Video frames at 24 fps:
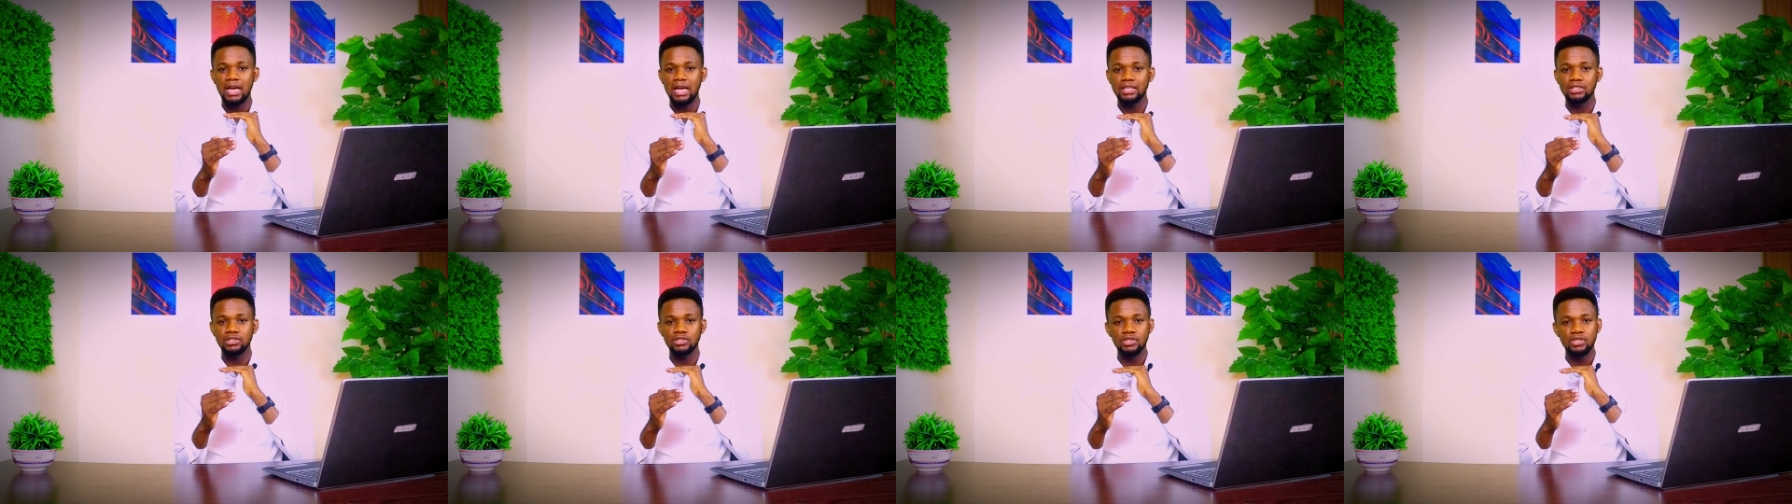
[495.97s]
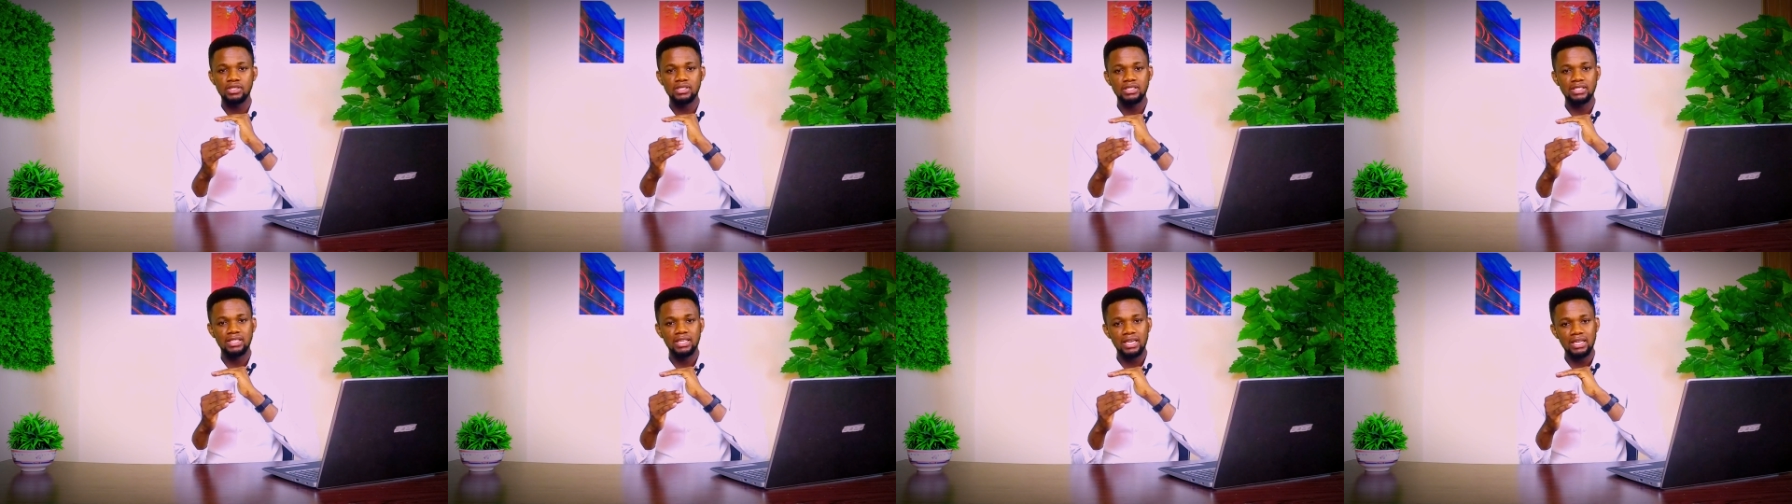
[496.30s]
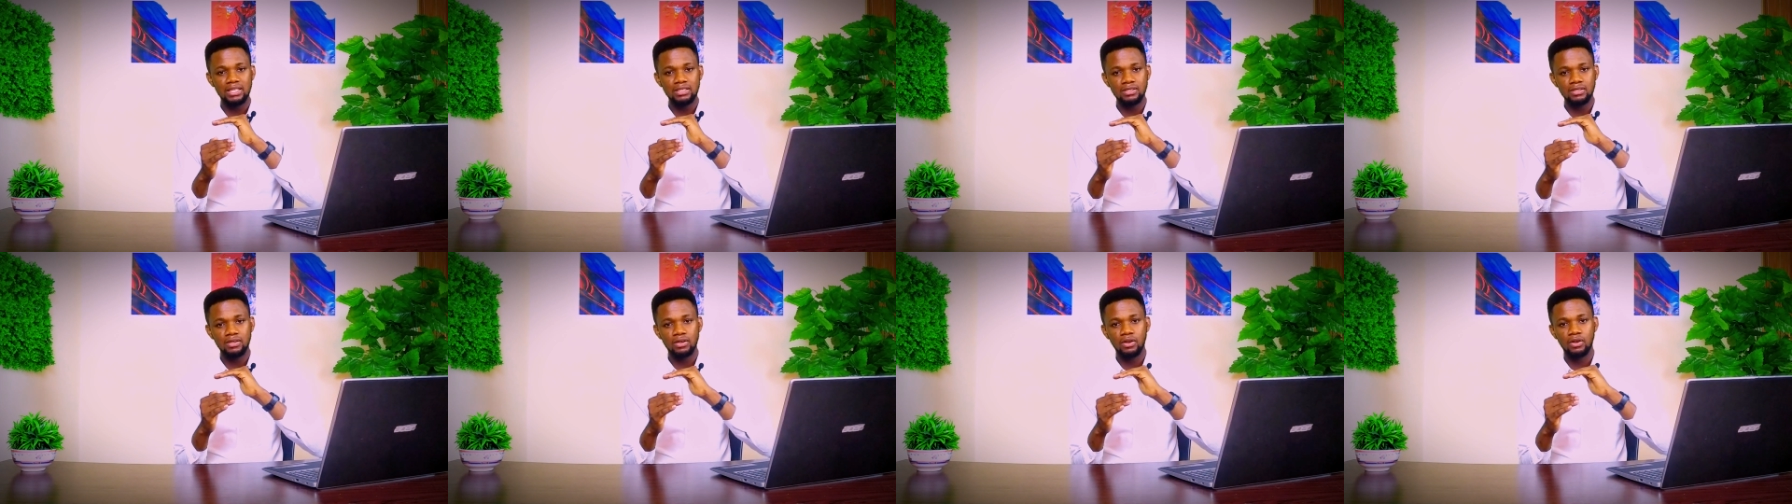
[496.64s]
and just
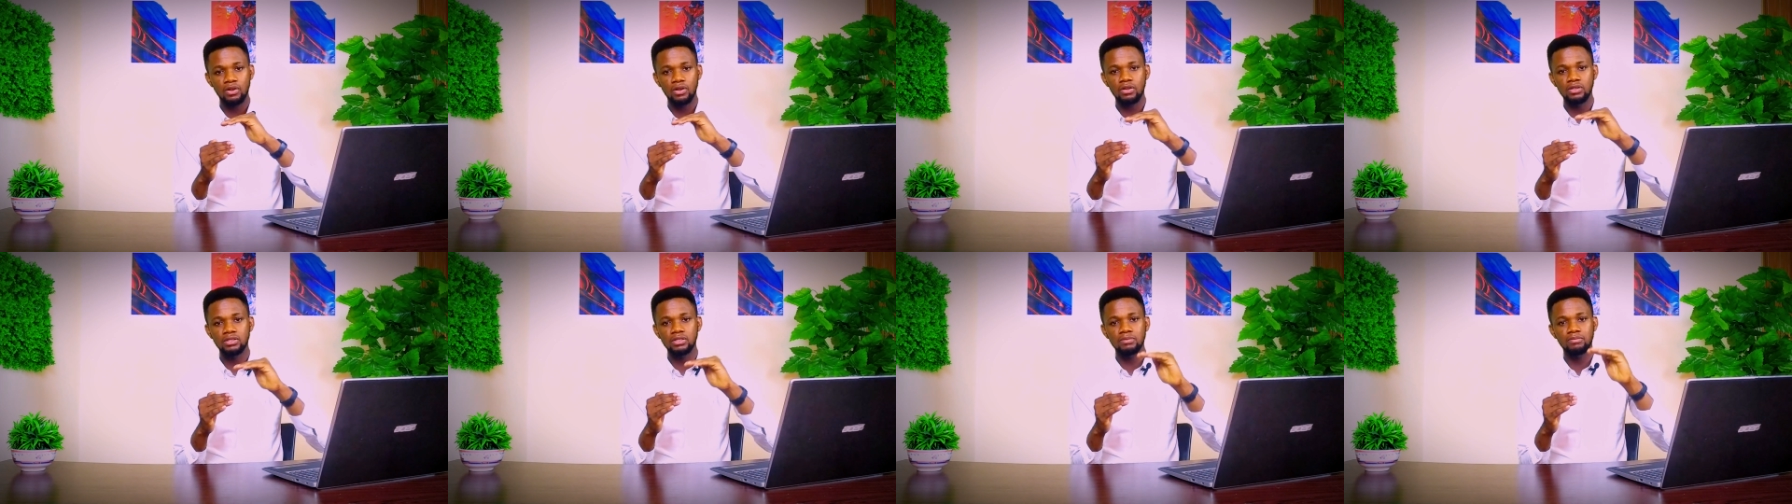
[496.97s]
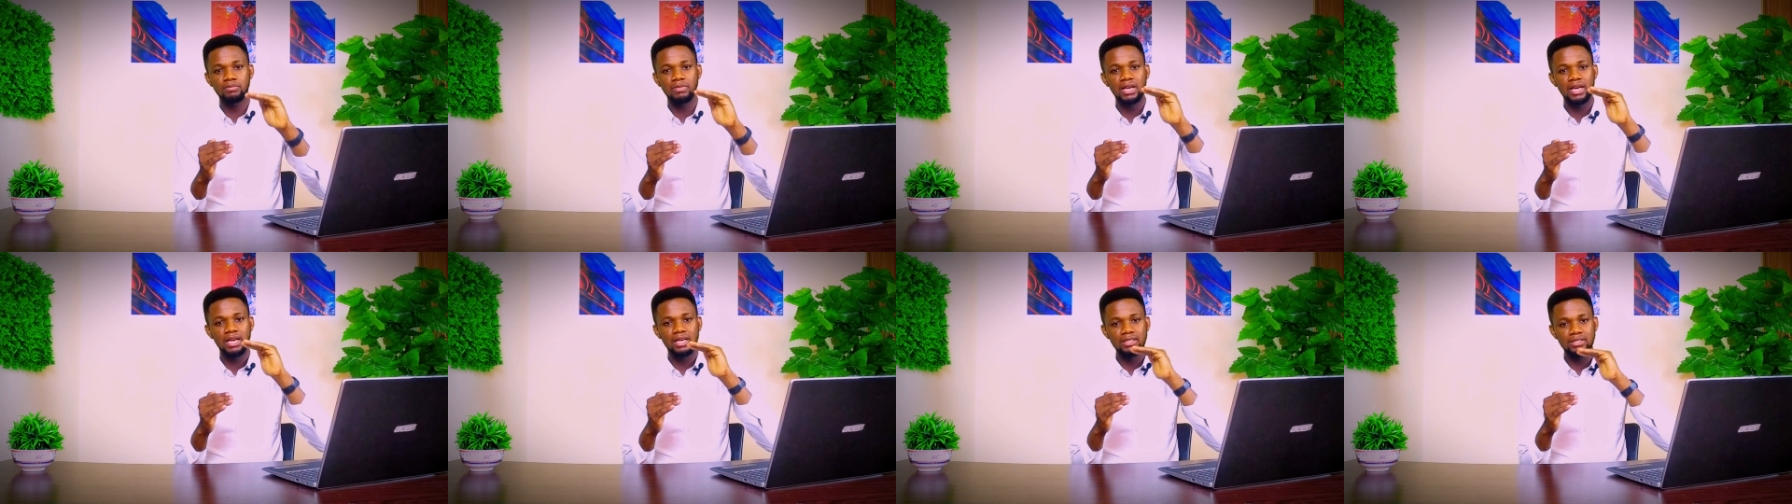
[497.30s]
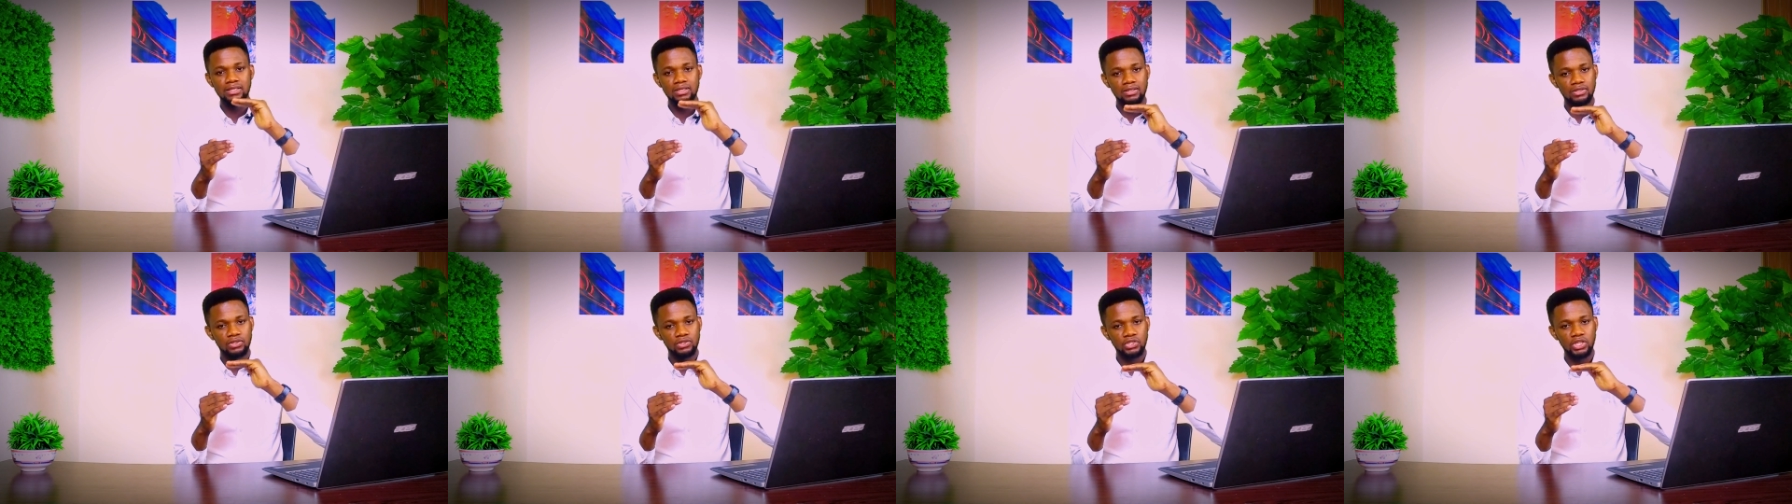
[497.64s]
get all the
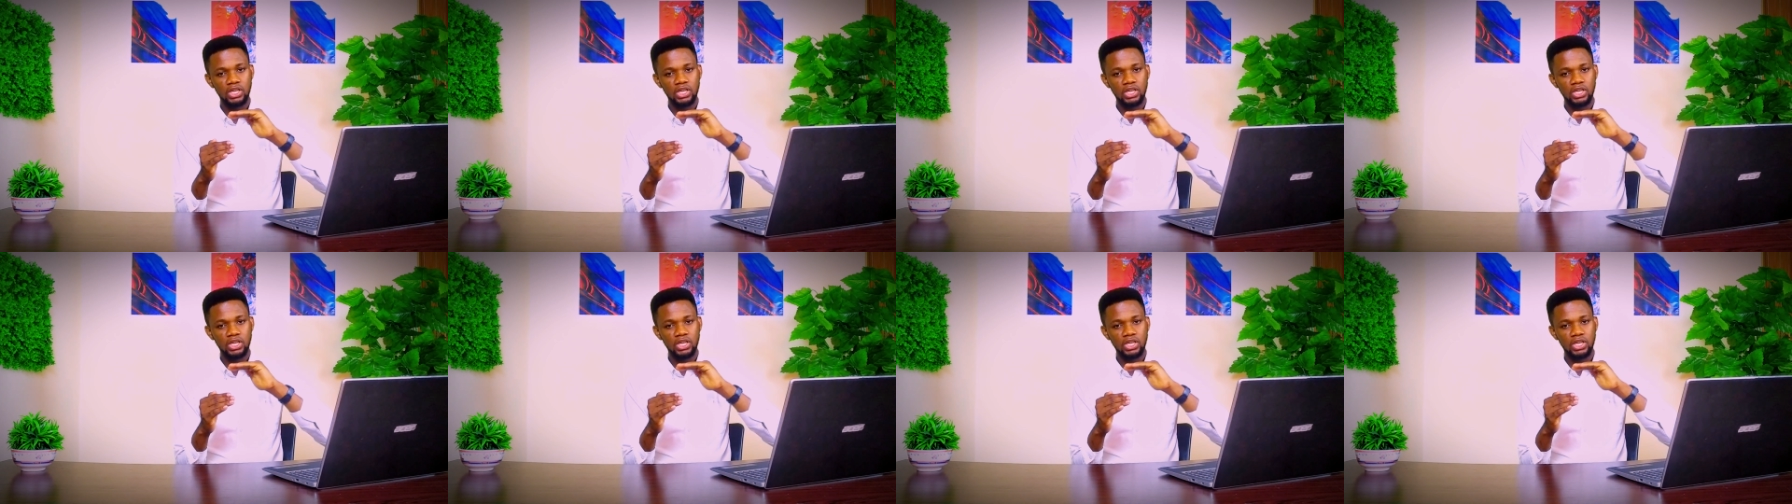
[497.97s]
marks,